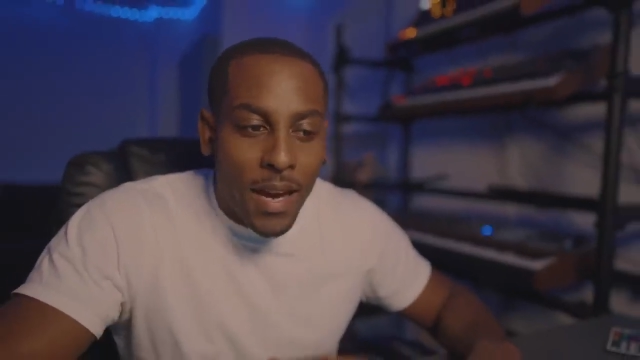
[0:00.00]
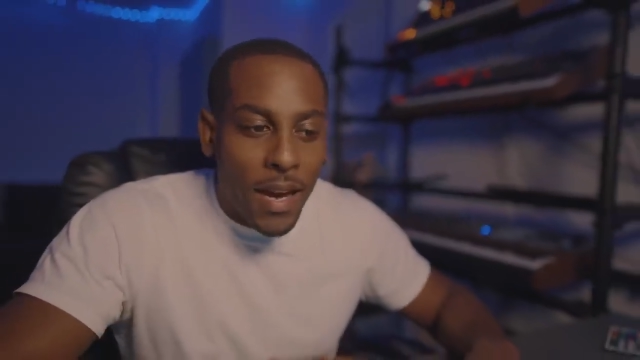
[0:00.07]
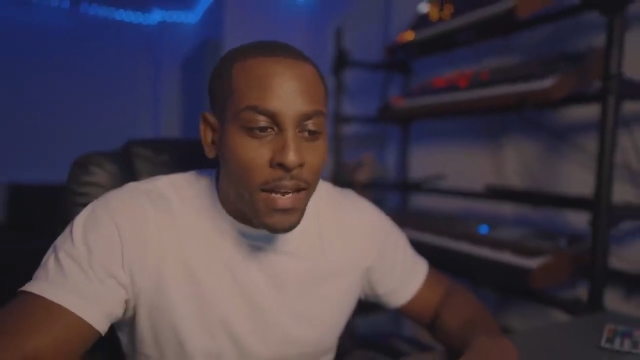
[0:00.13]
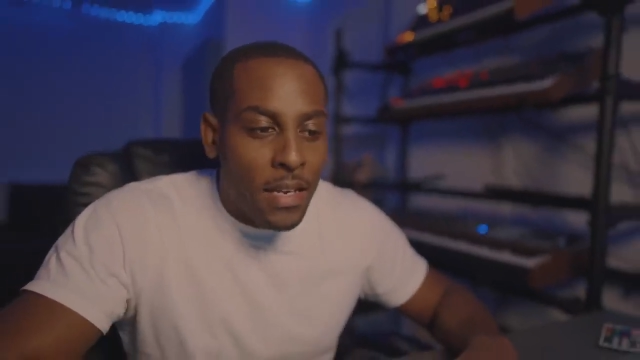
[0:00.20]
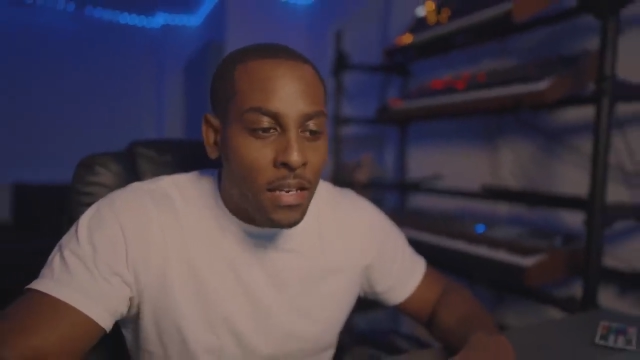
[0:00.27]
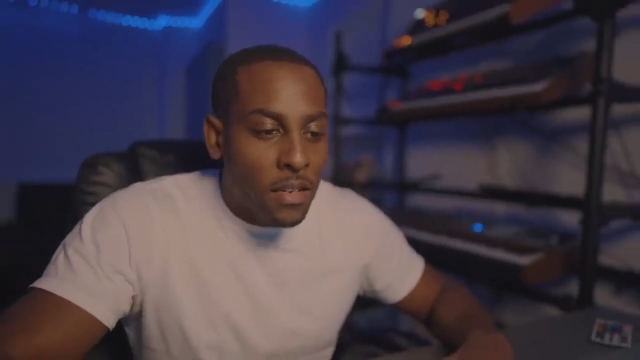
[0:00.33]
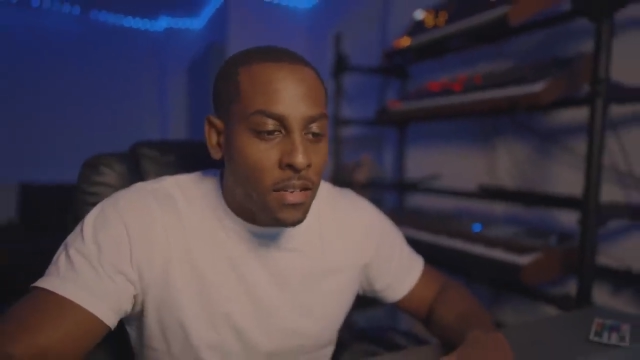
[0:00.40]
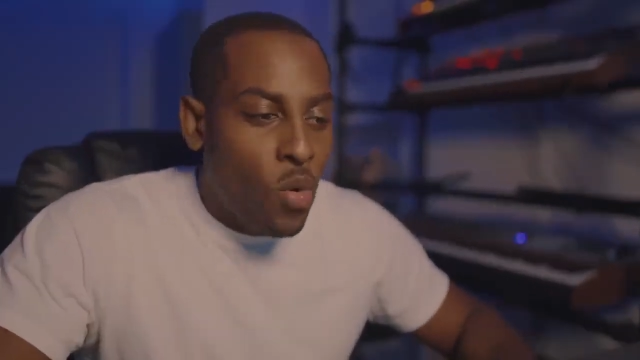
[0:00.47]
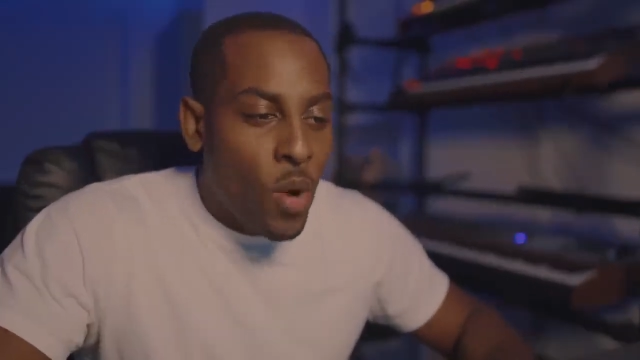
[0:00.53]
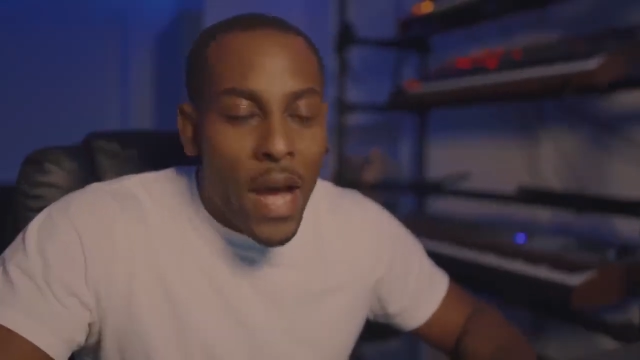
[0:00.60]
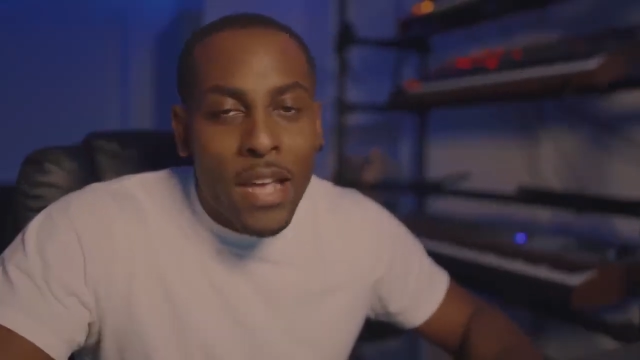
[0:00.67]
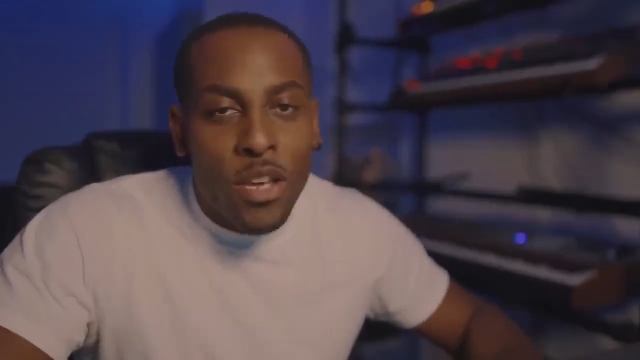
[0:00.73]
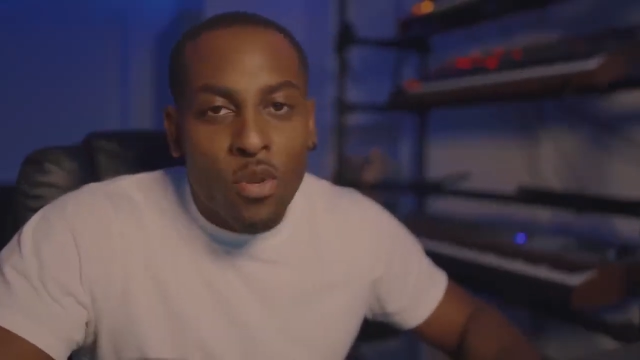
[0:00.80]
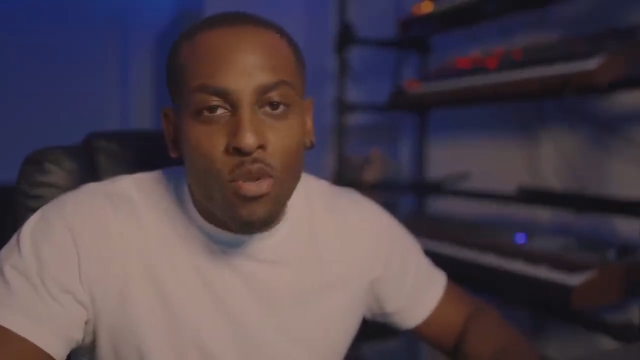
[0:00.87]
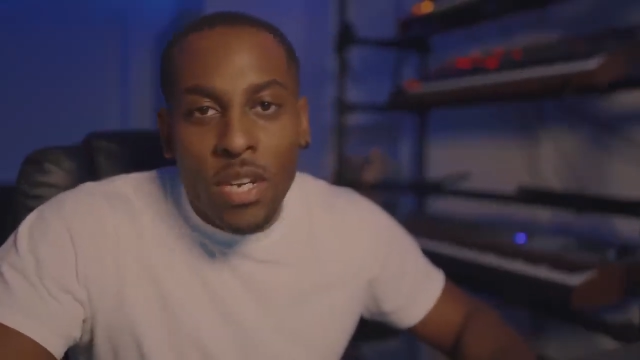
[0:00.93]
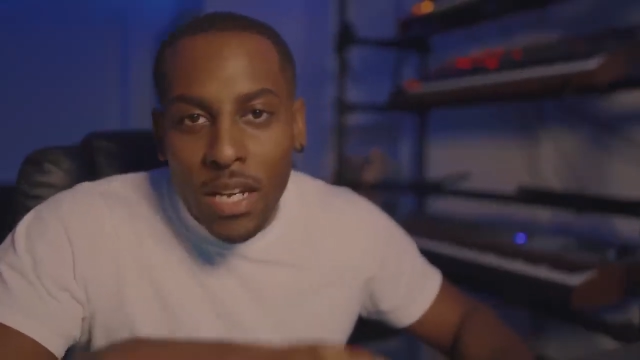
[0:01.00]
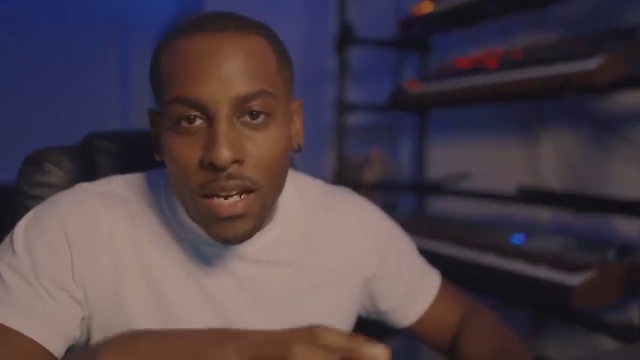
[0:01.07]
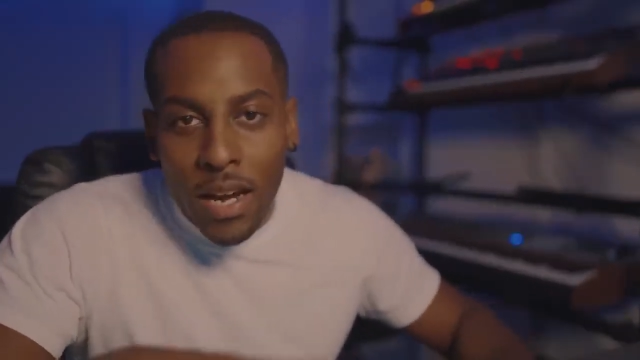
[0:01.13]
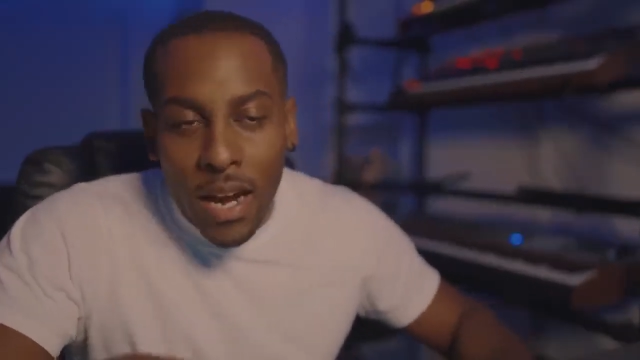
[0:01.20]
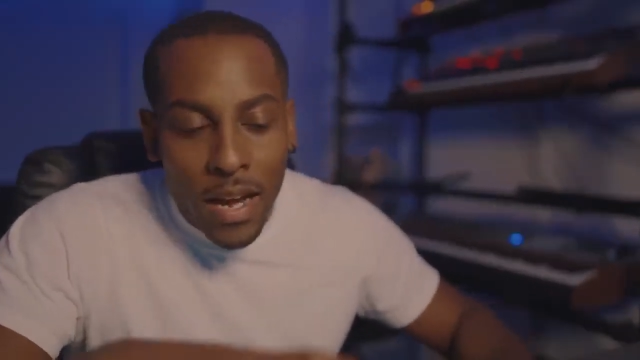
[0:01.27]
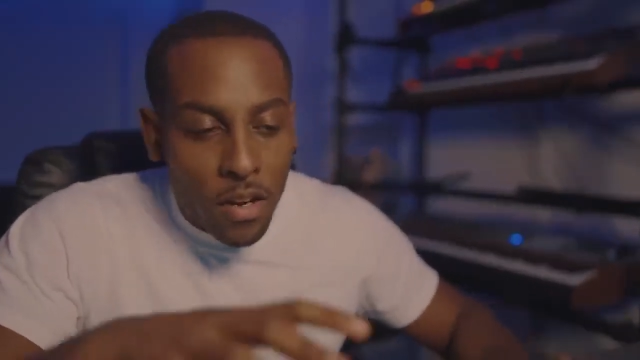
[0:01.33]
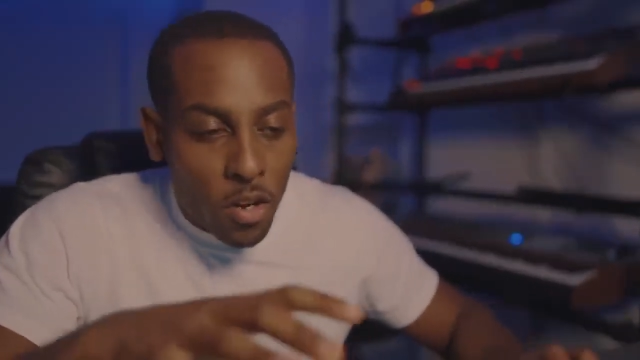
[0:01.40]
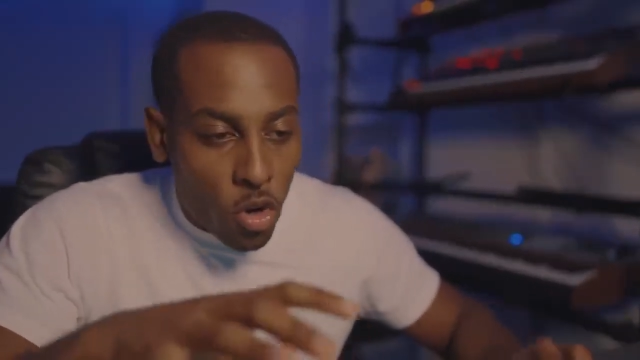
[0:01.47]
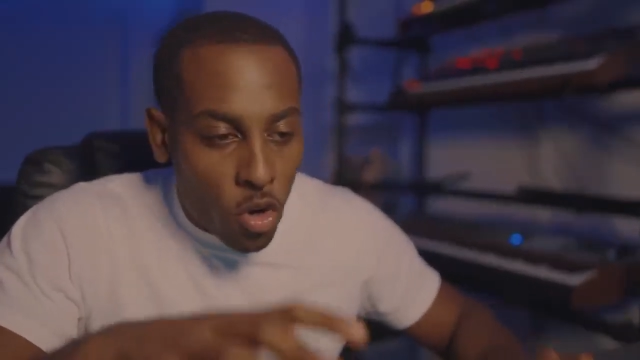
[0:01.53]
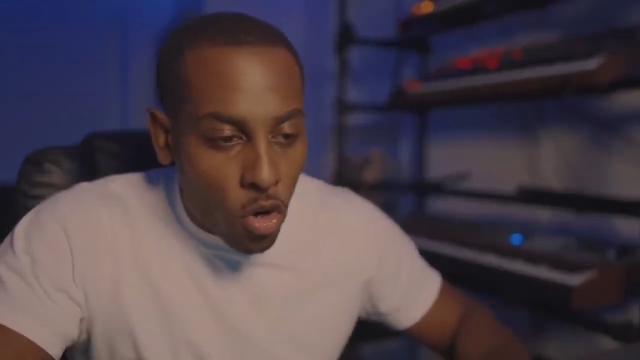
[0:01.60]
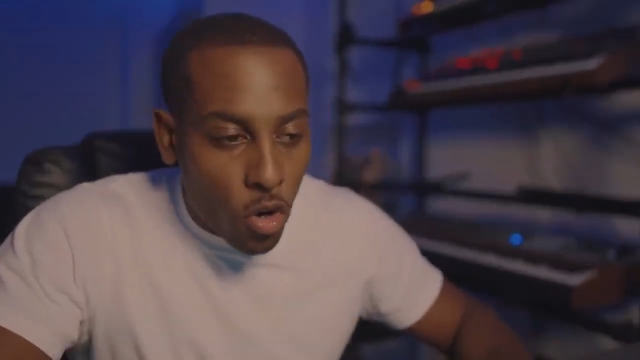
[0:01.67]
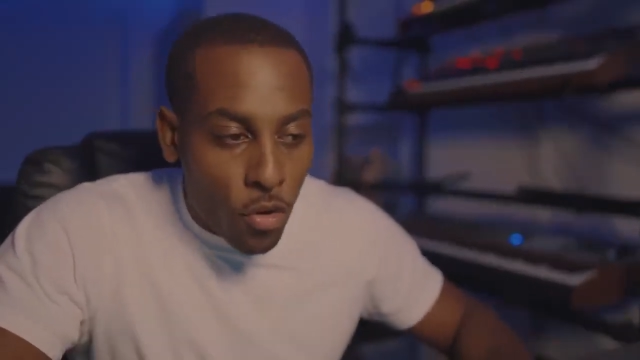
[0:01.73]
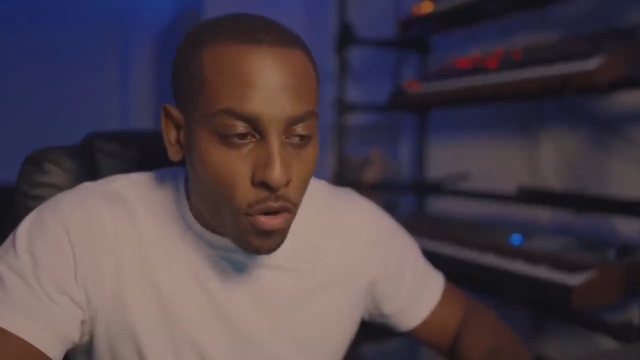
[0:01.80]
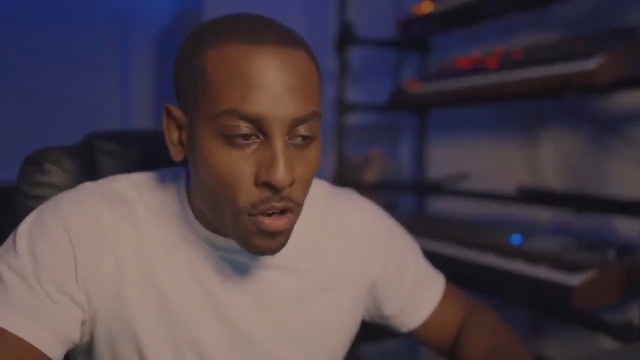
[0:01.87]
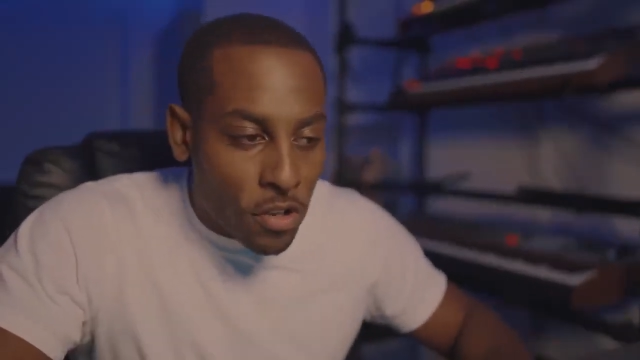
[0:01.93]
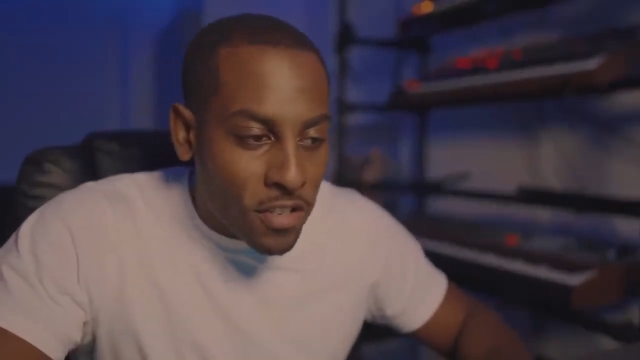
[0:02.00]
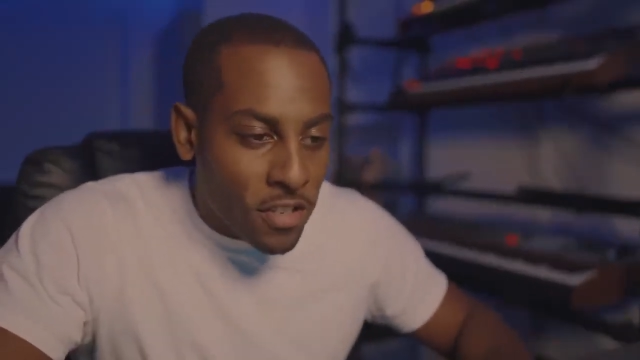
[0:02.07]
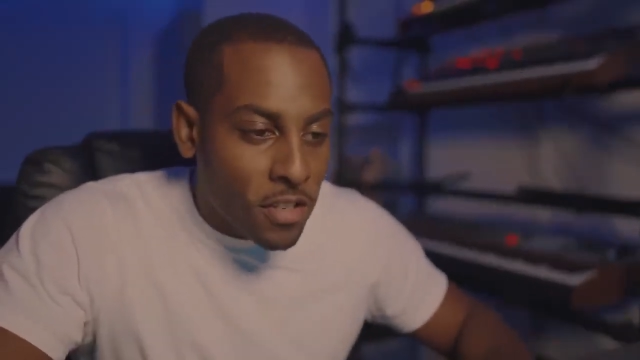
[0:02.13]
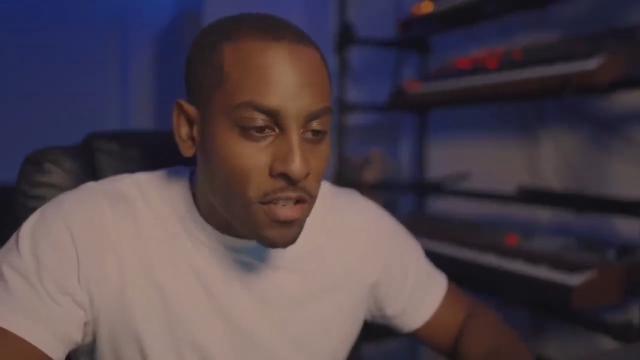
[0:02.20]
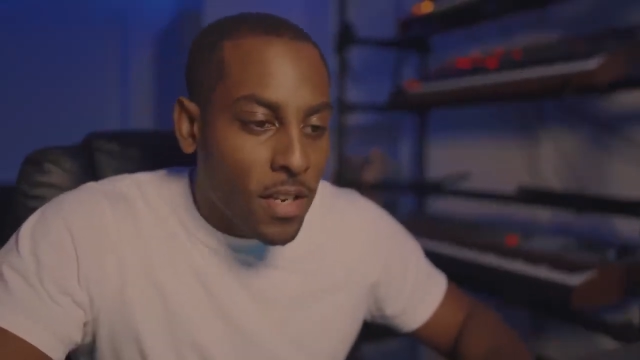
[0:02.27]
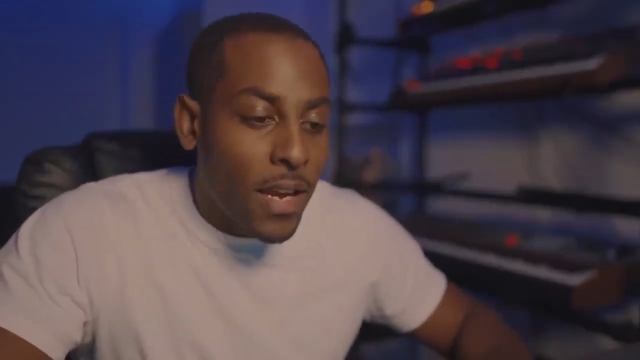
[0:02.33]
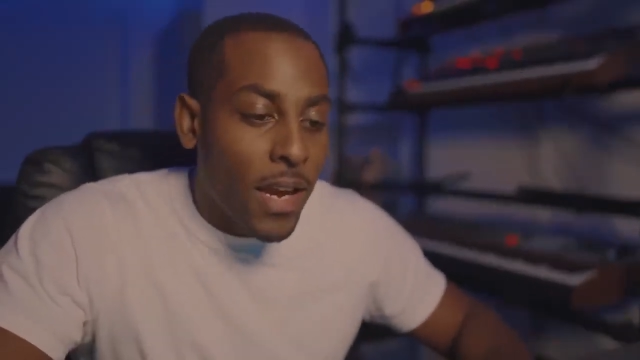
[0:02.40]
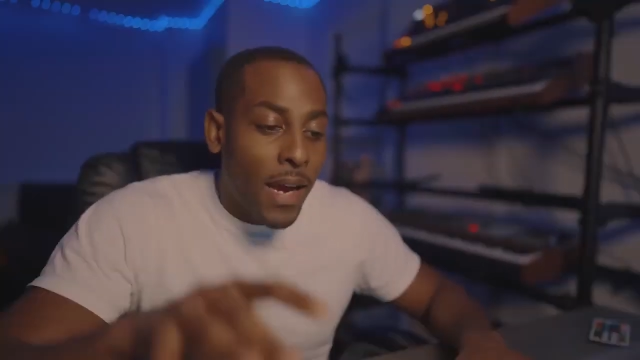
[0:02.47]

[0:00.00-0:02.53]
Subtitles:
added quite a unique kind of chorus,